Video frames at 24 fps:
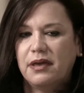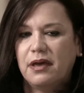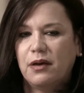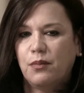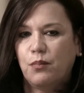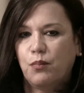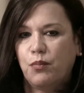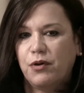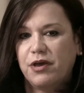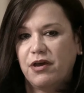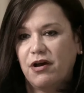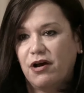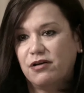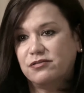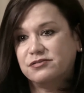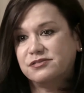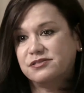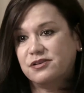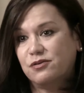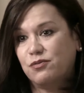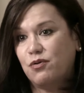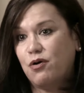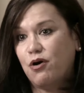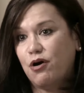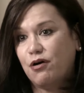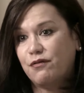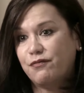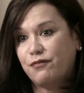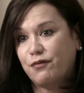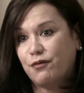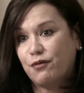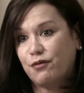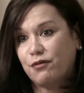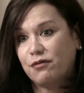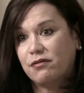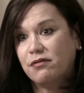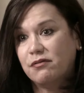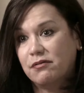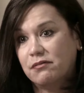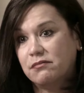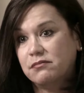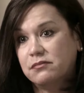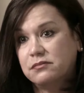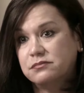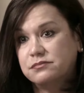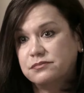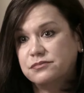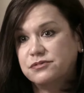We also offer
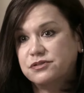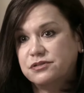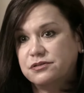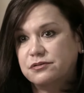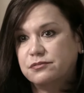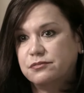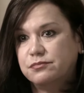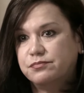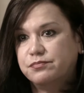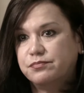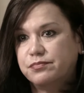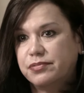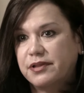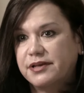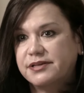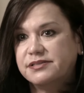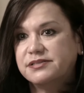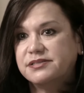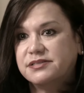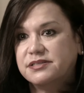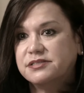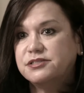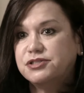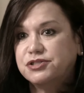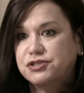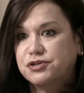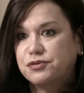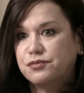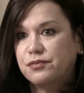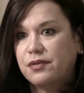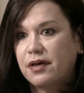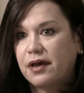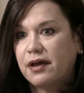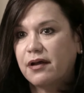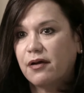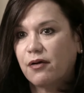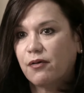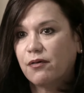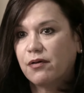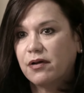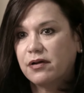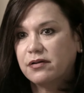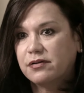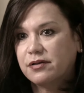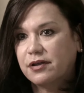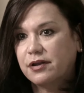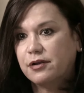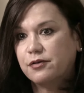to place tissue there,
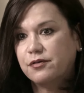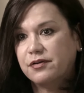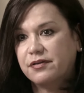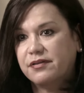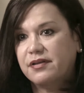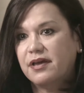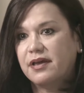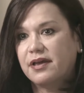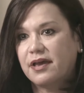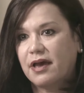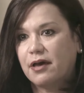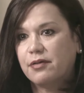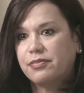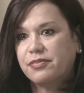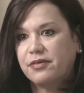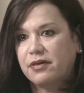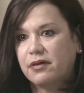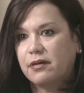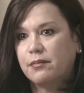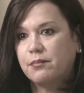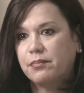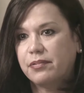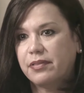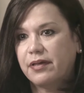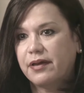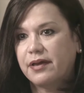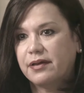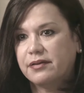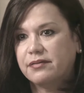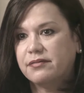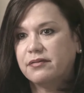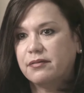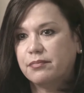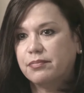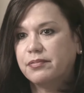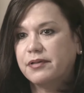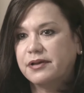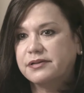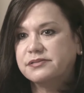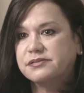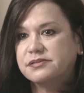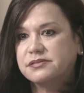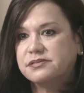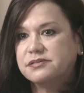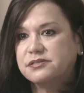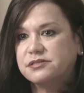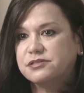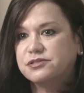to take out the implant and to place
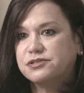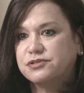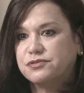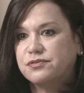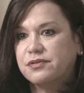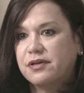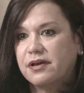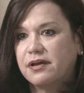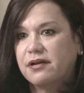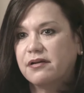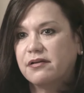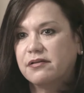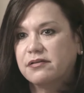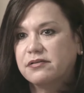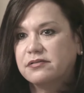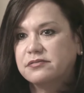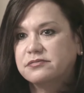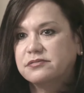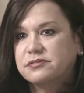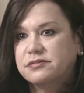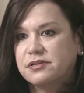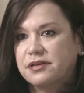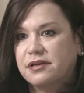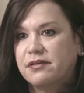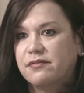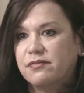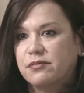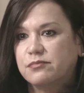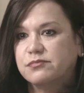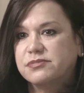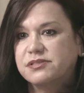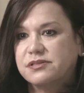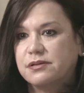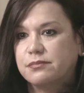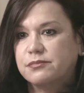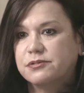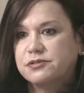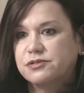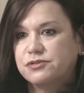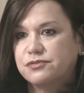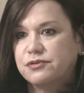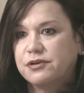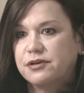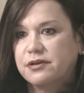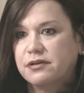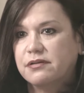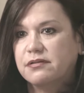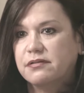the tissue there to give them symmetry.